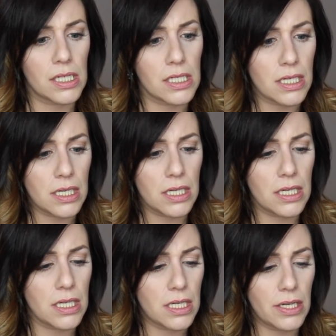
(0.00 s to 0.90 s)

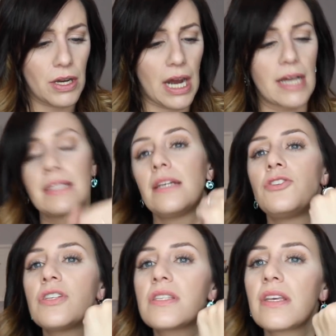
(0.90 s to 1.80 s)
oh, you guys,
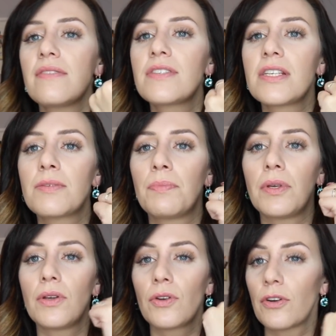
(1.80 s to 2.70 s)
it just leaves this
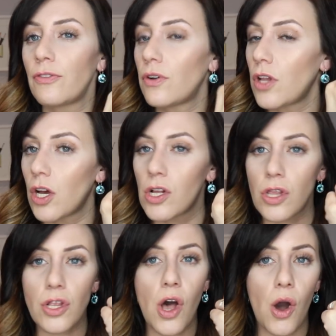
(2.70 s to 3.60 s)
beautiful
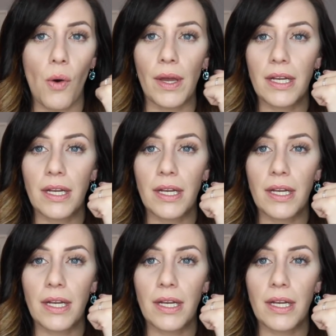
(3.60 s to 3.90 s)
glow.